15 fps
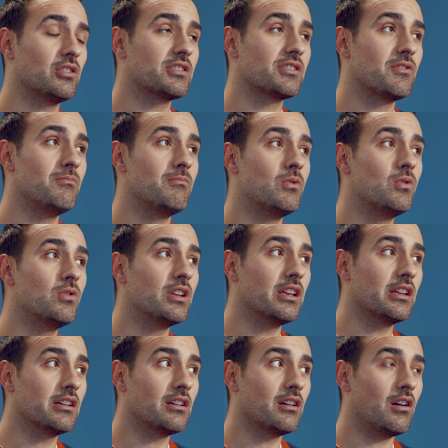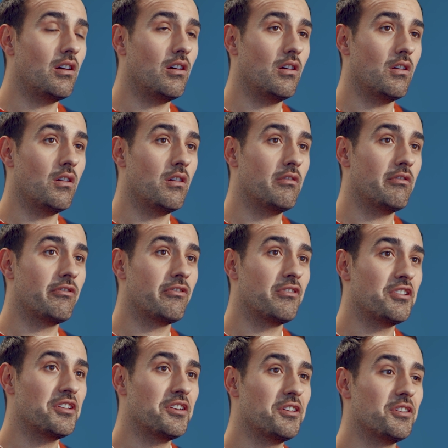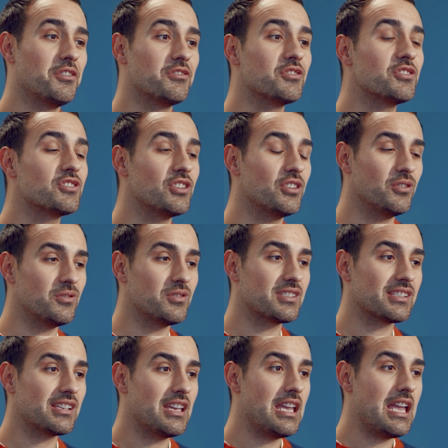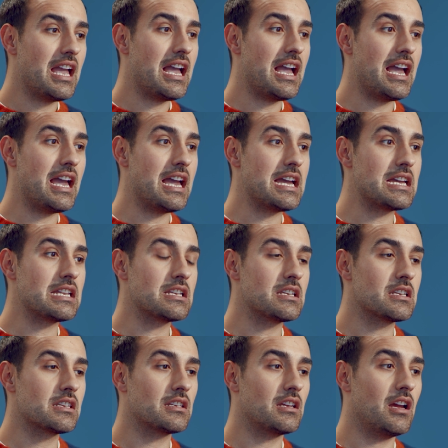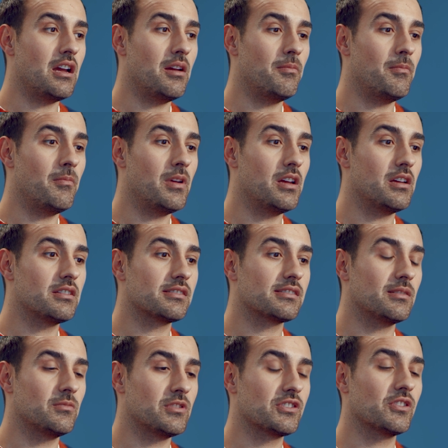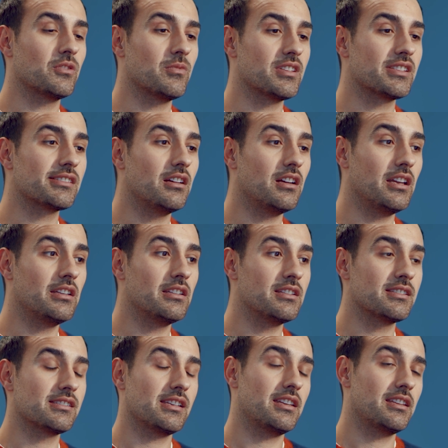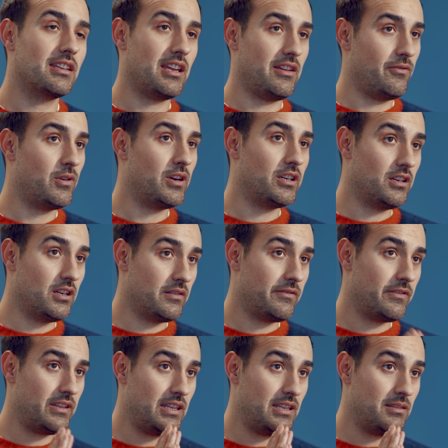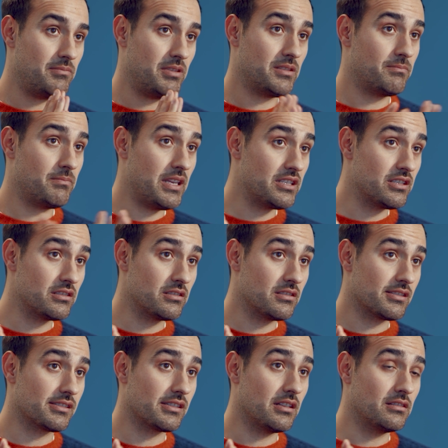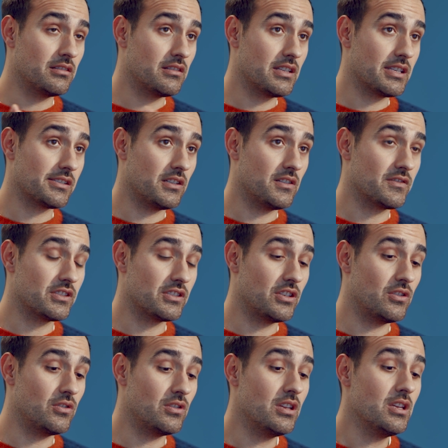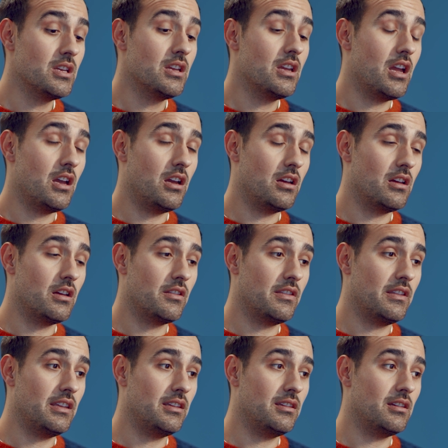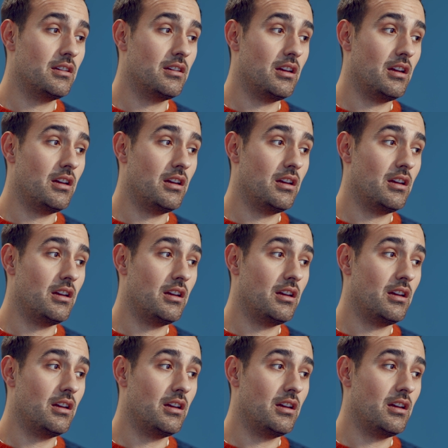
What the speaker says: it got to the morning of the shoot, and someone took me aside and said, FYI, for the big pigeon stunt this afternoon, the